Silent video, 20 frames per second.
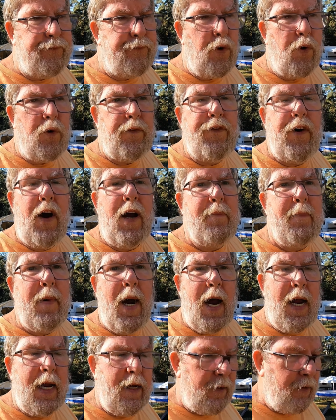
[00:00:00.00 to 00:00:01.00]
4 or 5
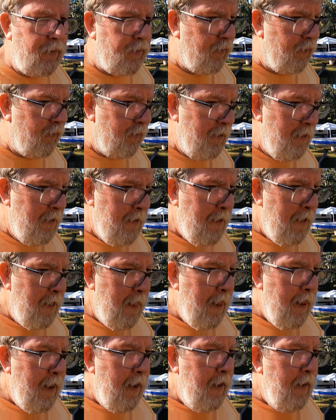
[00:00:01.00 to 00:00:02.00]
miles,
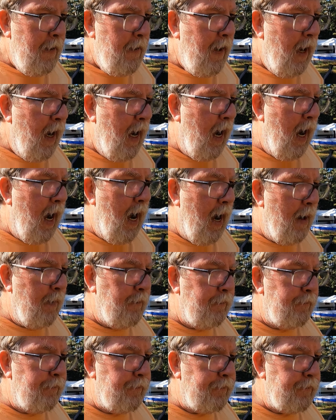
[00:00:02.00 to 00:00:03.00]

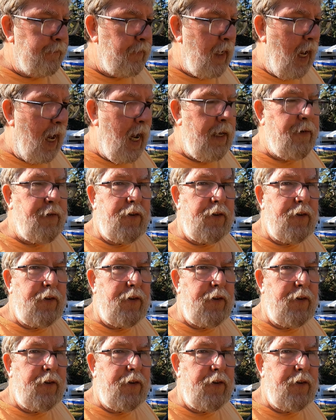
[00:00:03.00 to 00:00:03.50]
I